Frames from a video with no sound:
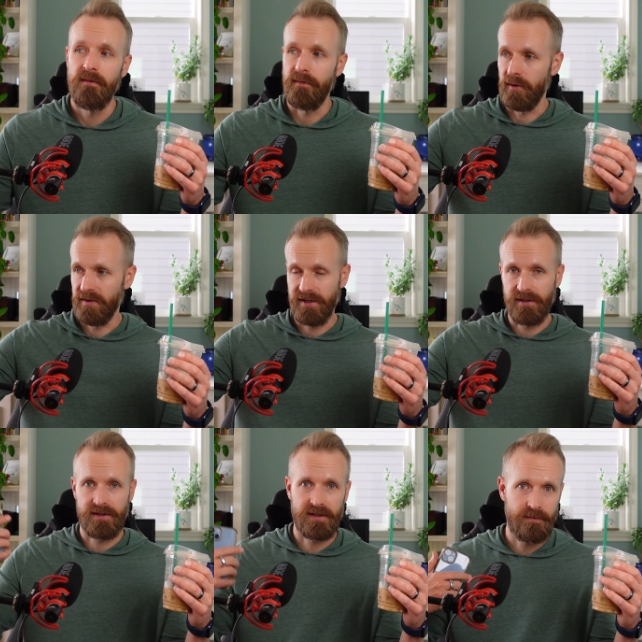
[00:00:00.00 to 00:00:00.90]

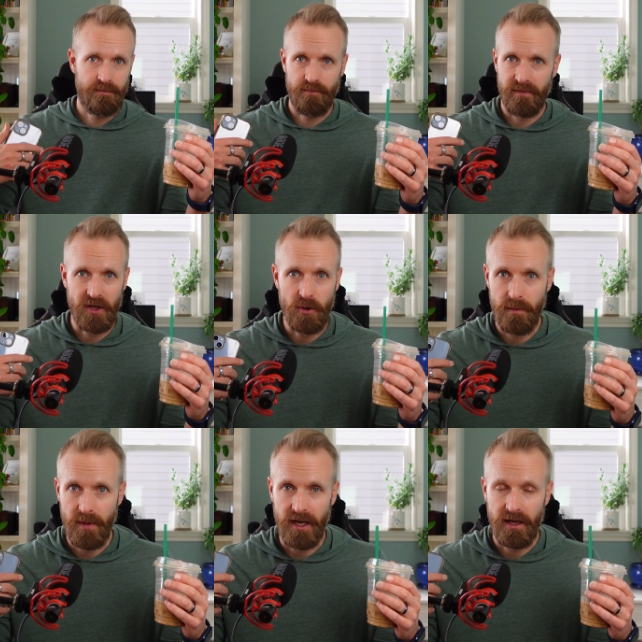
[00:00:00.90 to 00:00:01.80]
versus you
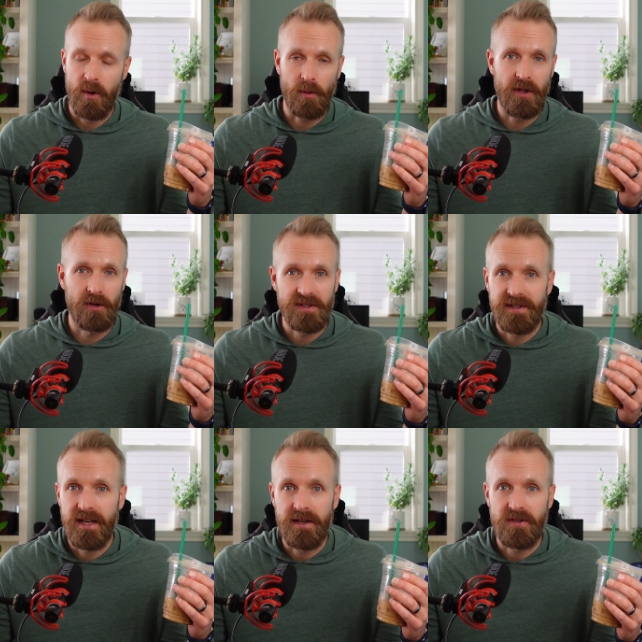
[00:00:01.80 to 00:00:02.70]
and me. We really don't
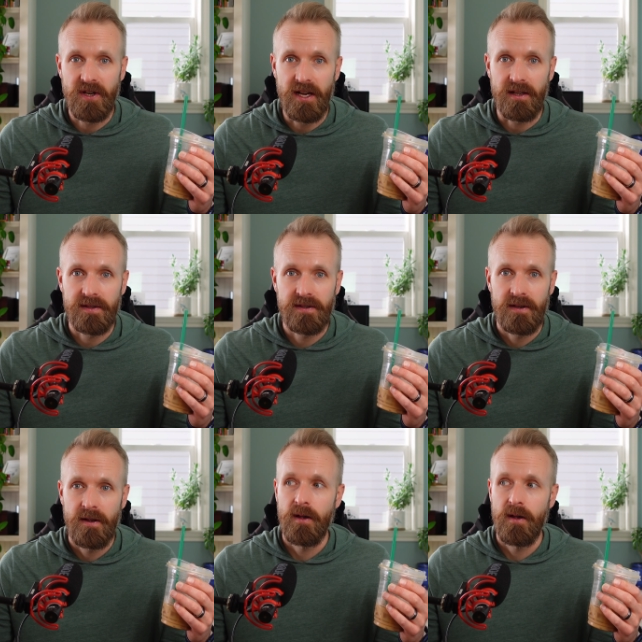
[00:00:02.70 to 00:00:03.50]
stand a chance.